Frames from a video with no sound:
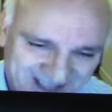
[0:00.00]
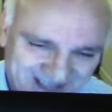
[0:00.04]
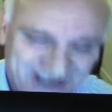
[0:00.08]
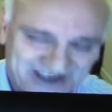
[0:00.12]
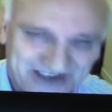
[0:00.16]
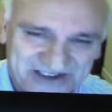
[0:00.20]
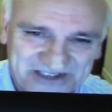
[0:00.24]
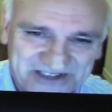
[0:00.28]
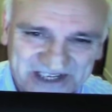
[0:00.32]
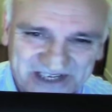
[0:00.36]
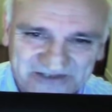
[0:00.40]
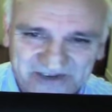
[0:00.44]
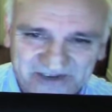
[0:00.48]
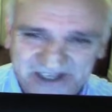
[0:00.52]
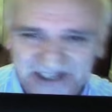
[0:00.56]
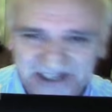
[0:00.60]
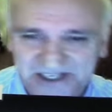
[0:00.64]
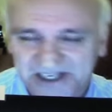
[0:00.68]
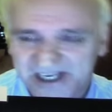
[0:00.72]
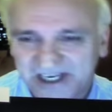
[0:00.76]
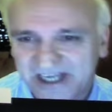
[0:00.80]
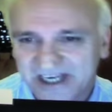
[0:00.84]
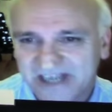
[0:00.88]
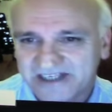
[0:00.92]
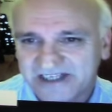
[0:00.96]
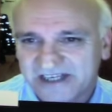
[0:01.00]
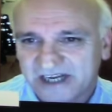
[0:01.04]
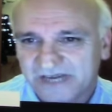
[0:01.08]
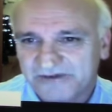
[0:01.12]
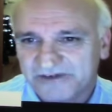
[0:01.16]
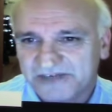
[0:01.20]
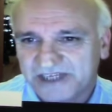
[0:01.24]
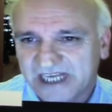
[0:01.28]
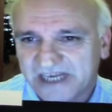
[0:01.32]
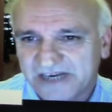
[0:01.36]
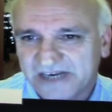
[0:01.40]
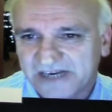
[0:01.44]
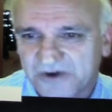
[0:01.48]
investigation. I
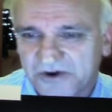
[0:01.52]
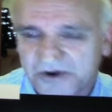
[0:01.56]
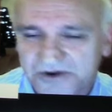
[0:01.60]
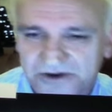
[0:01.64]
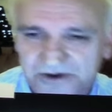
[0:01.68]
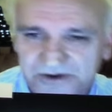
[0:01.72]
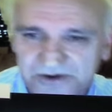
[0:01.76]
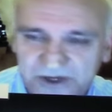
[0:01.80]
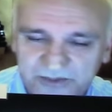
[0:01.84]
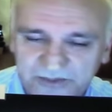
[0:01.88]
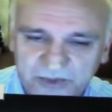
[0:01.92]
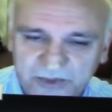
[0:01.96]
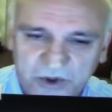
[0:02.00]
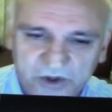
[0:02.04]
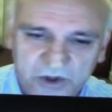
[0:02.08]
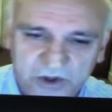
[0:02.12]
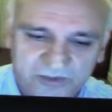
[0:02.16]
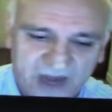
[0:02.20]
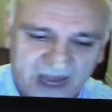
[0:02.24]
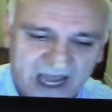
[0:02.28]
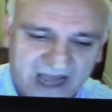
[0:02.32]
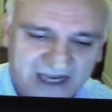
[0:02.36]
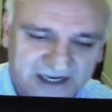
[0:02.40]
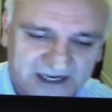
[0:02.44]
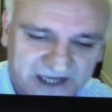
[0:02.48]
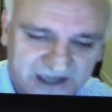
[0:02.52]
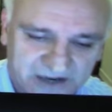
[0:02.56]
was then ordered to pull back,